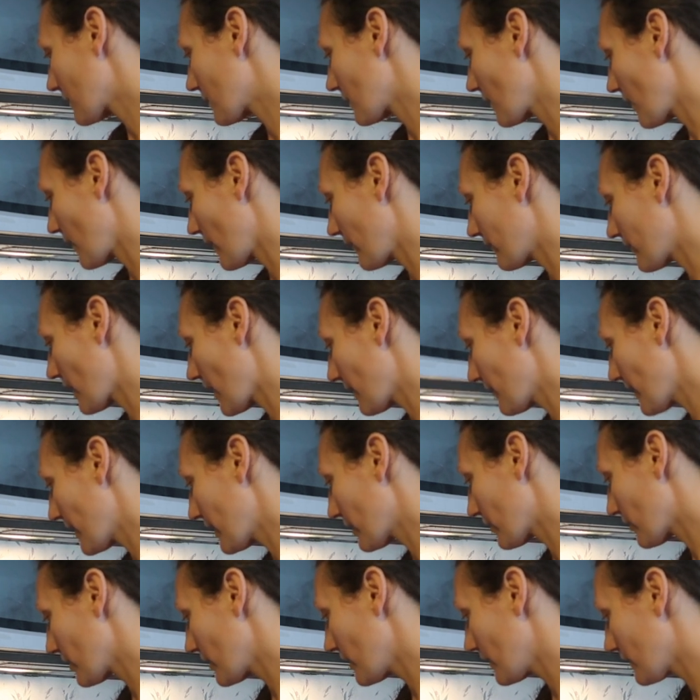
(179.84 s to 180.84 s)
so I've got
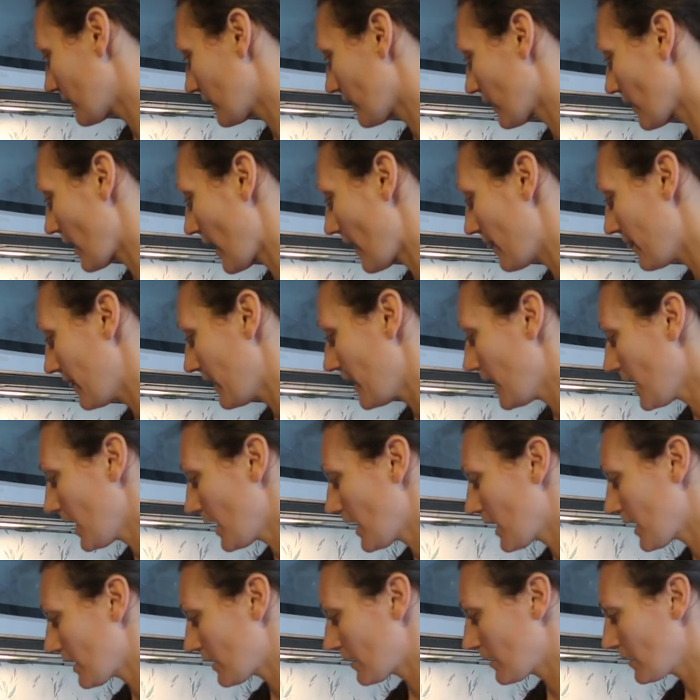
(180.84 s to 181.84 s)
my ingredients here, and
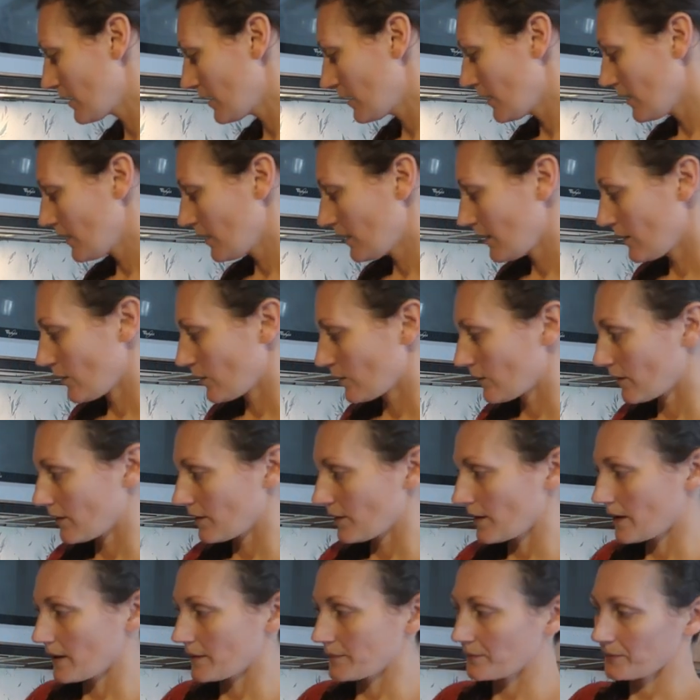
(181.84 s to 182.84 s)
then
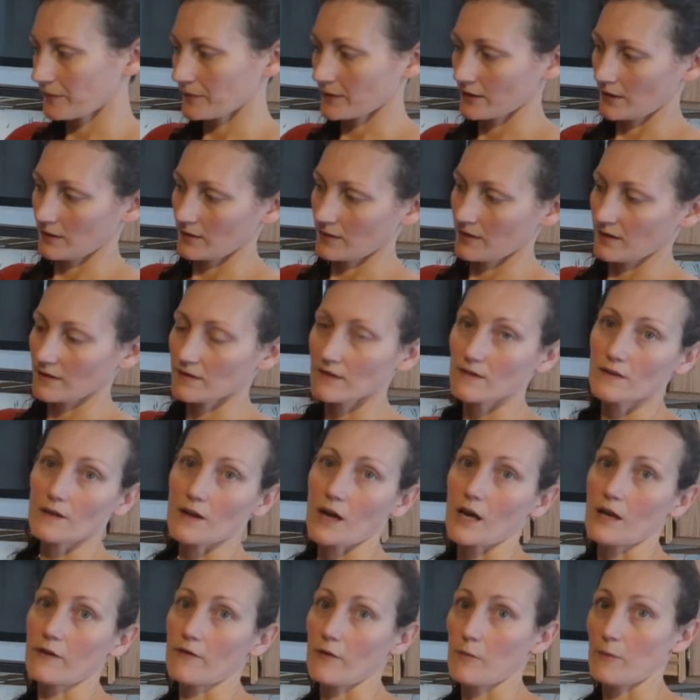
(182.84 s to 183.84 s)
this is
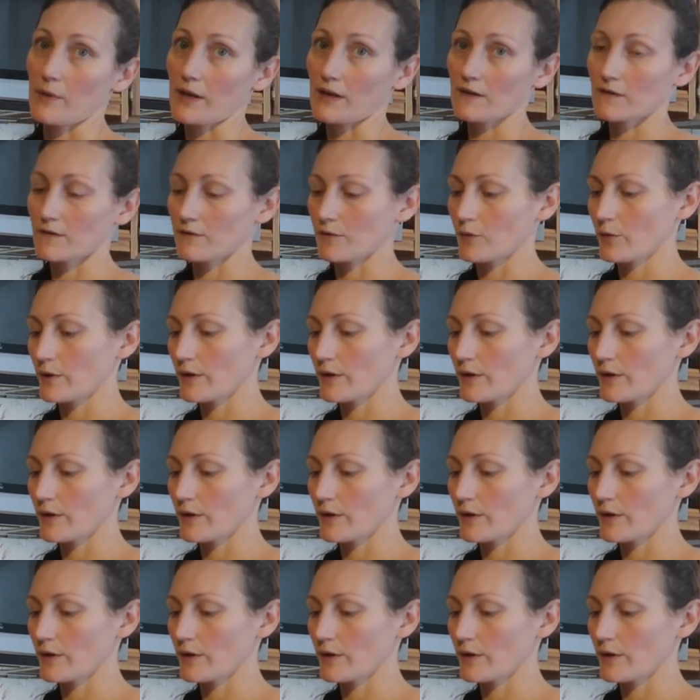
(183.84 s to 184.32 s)
kind of a mix of